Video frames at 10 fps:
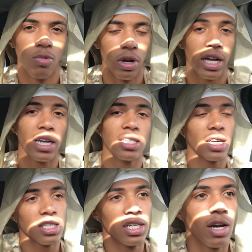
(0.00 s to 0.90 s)
When I got in this
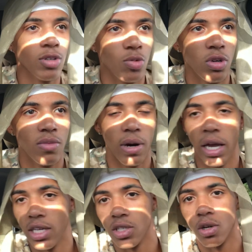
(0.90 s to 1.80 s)
accident, I was with
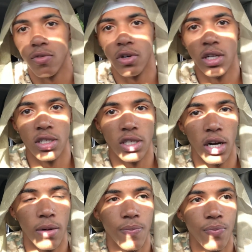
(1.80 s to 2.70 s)
my ex-girlfriend at the
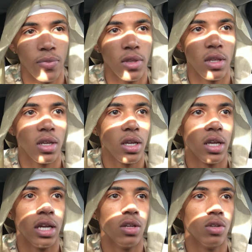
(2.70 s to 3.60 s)
time.
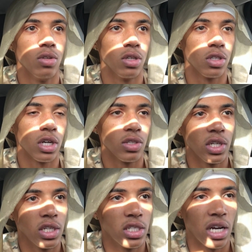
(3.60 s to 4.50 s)
The girl I was
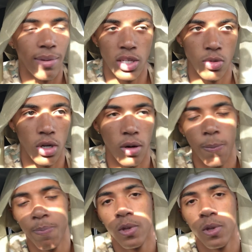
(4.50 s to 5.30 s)
dating at the time, I was with her.